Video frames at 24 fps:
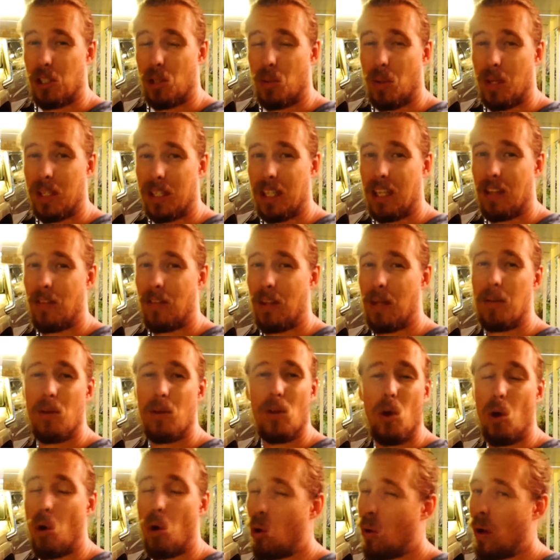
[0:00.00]
that you want to give in,
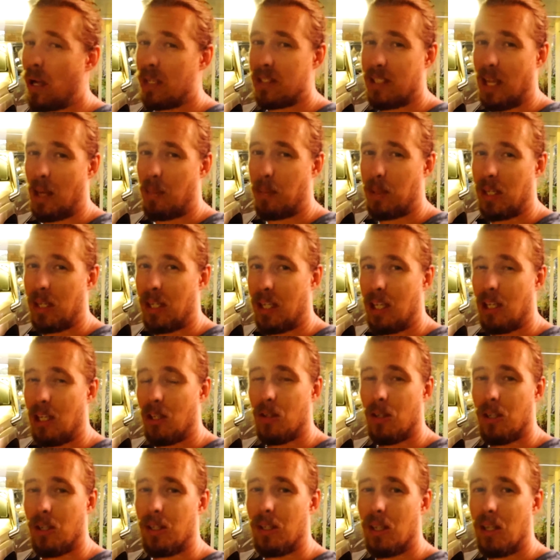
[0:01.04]
always happy to
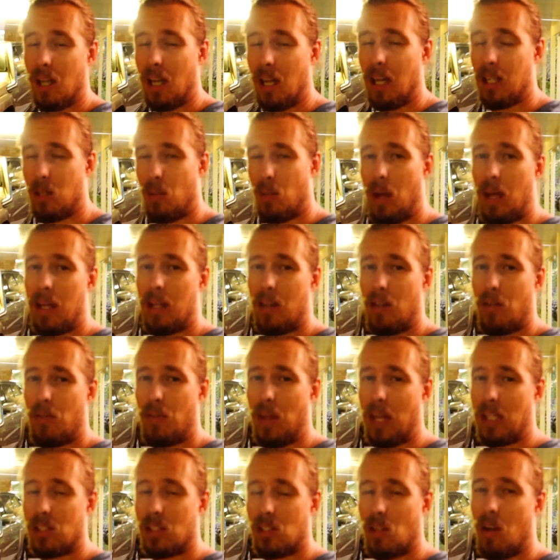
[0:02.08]
hear it. Anyway,
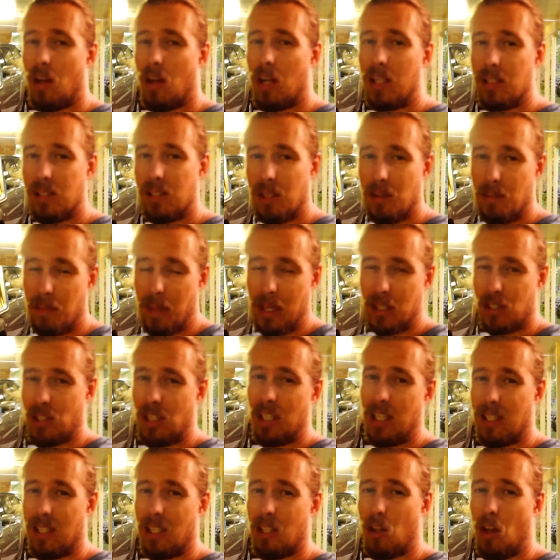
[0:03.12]
thanks guys. Make sure
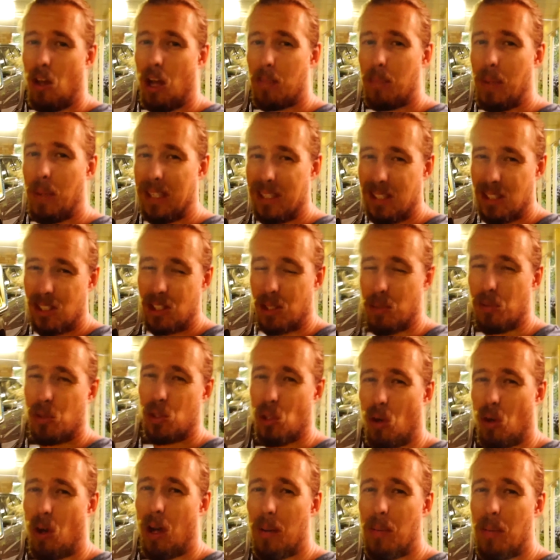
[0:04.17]
you hit the like button,
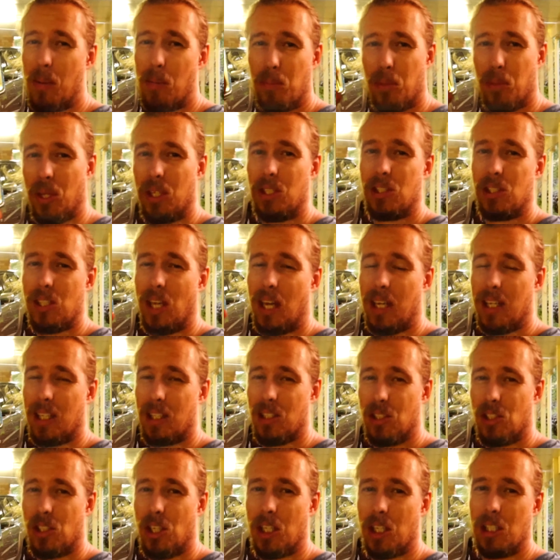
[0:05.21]
subscribe. Appreciate it.
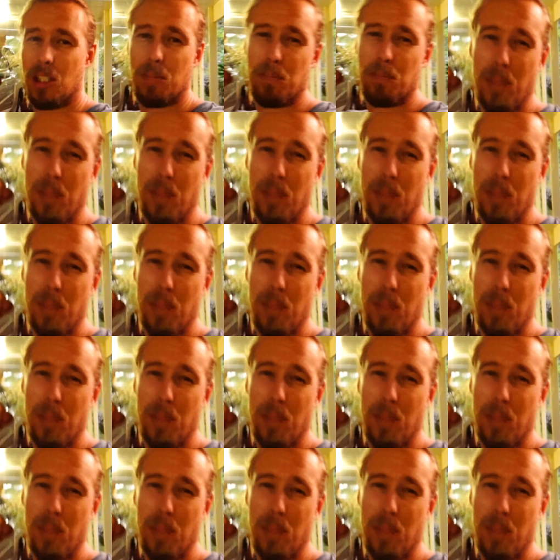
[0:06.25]
Cheers.